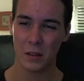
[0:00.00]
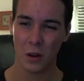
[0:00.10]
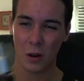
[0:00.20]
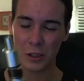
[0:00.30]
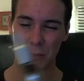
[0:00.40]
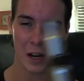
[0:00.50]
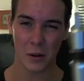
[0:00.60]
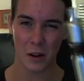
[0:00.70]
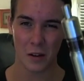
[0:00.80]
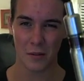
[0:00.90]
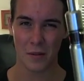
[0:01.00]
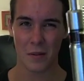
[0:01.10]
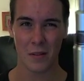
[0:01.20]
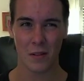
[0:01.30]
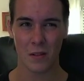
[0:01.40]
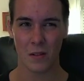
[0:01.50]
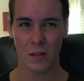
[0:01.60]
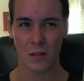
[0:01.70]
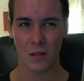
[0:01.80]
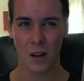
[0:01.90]
large amount of
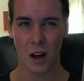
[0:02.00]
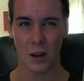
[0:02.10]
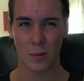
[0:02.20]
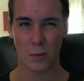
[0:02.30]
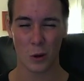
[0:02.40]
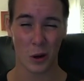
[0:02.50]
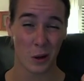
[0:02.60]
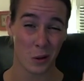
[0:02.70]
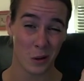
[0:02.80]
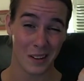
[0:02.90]
critical